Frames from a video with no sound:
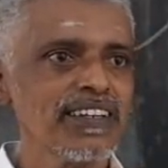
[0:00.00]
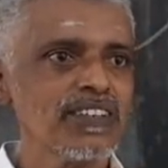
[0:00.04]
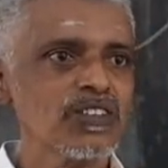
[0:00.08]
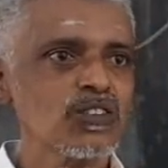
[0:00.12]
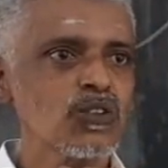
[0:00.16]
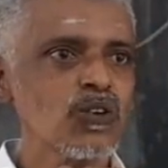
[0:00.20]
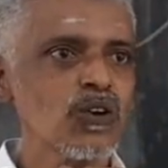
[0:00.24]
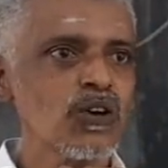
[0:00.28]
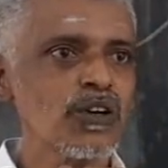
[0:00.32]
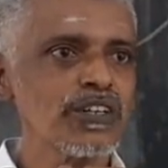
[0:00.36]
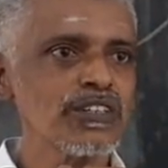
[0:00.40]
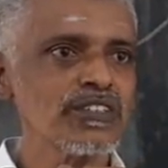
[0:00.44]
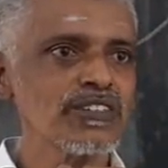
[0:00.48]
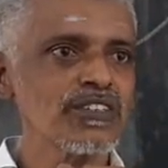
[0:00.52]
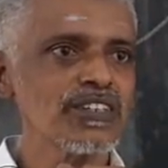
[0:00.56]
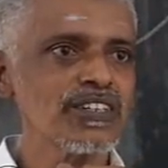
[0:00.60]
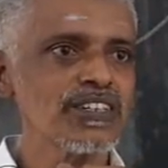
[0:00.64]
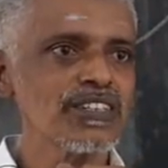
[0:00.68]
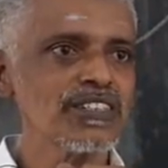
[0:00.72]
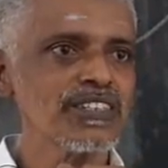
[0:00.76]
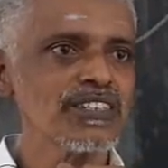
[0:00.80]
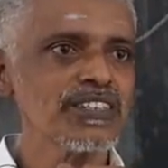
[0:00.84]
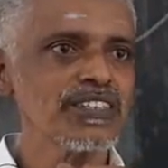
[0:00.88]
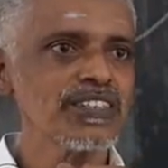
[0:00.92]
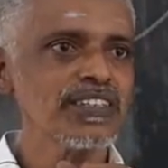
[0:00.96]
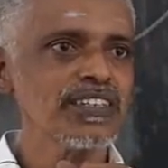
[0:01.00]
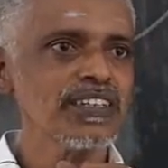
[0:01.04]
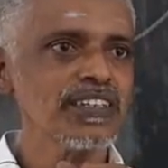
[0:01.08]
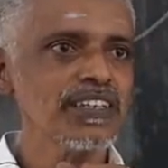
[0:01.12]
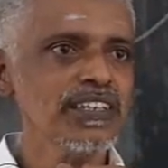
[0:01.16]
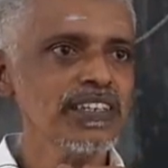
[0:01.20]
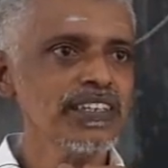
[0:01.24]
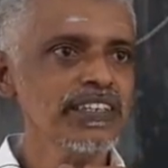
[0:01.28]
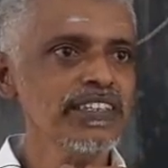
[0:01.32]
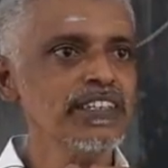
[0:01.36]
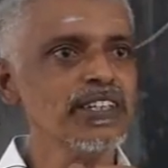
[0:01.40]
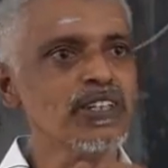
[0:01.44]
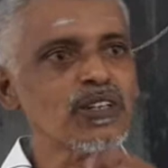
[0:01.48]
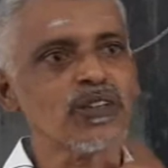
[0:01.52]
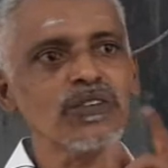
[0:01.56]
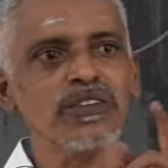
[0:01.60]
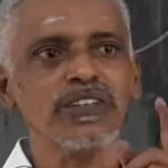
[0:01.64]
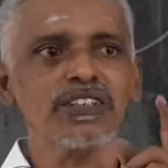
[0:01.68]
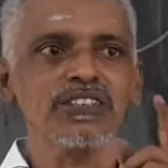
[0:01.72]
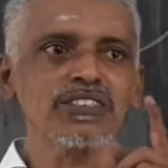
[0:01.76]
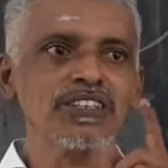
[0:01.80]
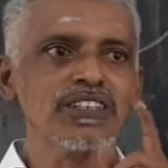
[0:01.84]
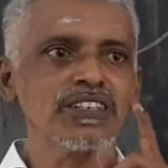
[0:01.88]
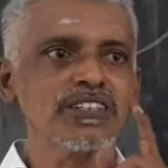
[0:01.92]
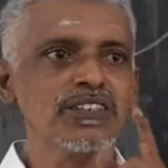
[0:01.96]
coordinates
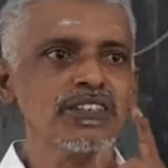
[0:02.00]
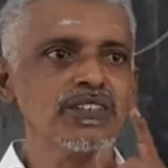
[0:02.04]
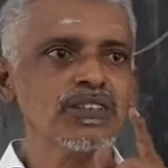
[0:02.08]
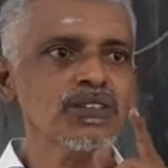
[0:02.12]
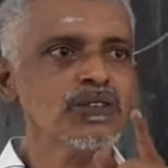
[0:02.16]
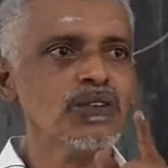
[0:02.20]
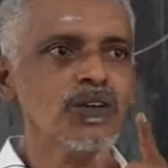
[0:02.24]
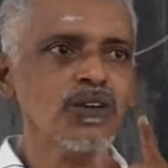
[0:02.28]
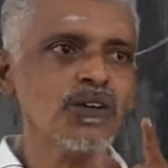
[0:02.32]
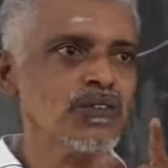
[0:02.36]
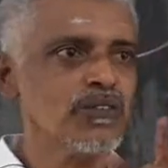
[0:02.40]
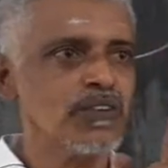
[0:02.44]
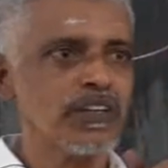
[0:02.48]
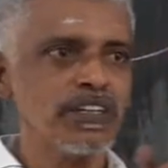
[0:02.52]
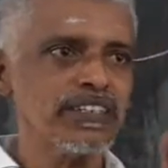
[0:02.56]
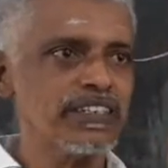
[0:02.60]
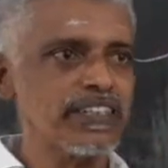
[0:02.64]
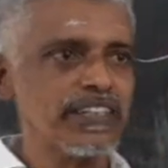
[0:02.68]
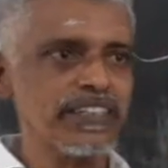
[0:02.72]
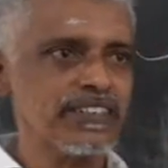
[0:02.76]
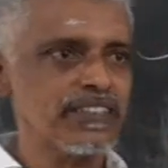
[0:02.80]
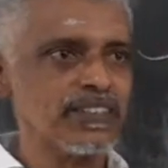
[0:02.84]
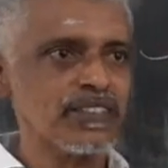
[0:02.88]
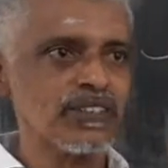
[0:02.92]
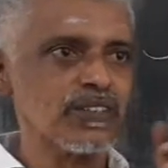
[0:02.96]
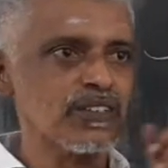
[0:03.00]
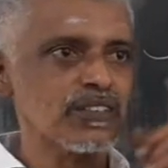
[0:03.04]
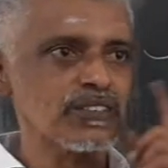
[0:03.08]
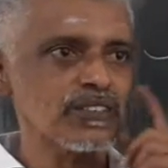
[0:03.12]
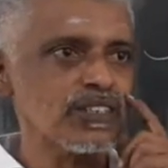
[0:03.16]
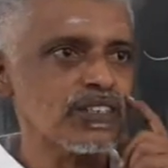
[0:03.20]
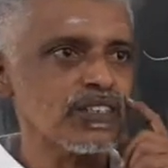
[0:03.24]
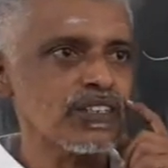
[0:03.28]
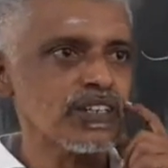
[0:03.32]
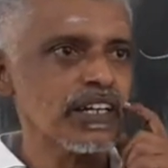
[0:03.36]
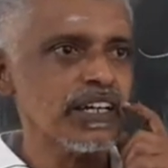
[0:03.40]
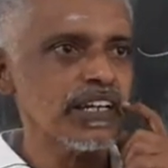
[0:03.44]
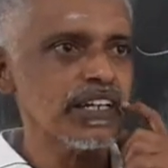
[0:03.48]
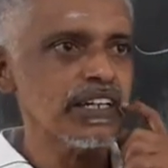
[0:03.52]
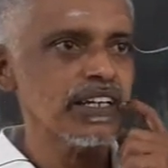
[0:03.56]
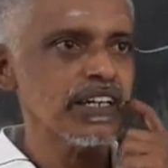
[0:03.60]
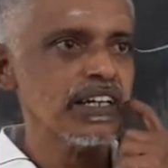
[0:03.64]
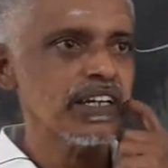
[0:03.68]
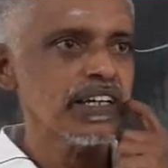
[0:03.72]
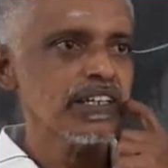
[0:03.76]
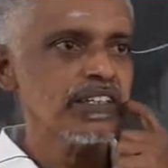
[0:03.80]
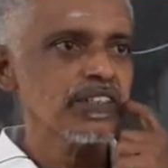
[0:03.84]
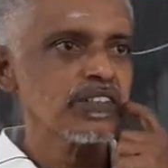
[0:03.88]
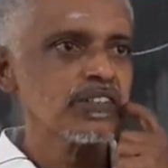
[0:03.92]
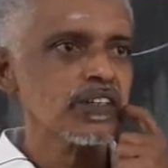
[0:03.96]
equations. You know well that equation,
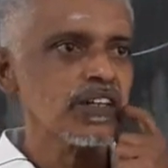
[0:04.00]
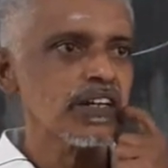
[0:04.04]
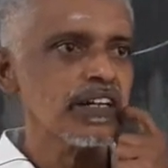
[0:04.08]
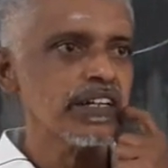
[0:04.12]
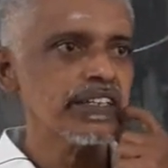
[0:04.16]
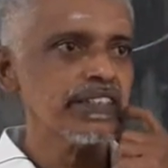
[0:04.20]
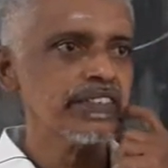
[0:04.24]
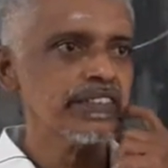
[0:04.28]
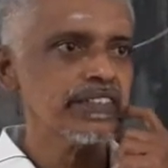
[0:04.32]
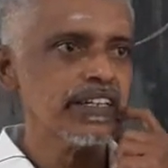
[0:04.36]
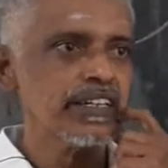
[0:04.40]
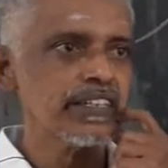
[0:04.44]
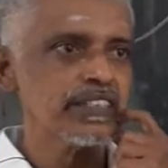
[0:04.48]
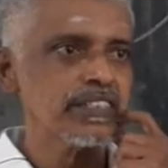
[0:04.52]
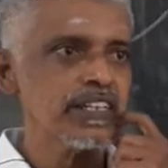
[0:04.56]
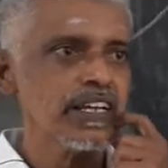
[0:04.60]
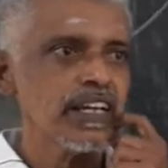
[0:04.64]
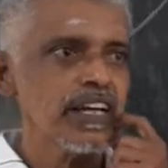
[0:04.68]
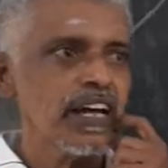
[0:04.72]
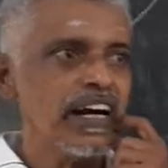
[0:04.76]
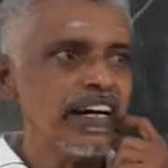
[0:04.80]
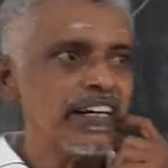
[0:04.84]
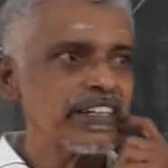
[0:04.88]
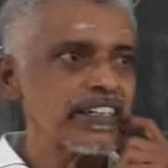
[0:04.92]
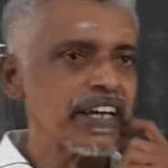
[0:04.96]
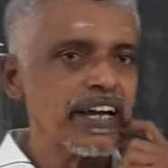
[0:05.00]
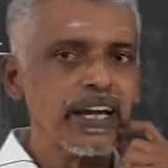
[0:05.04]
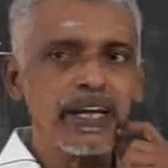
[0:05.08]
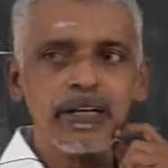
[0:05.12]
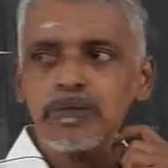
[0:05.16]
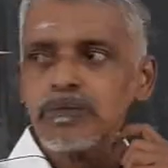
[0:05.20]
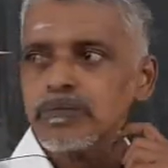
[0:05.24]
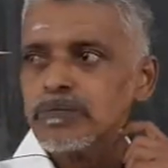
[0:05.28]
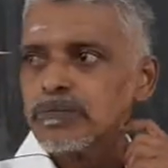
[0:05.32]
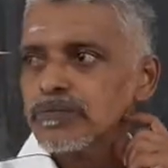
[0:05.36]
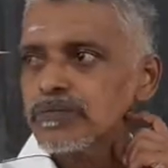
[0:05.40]
right? Coordinates time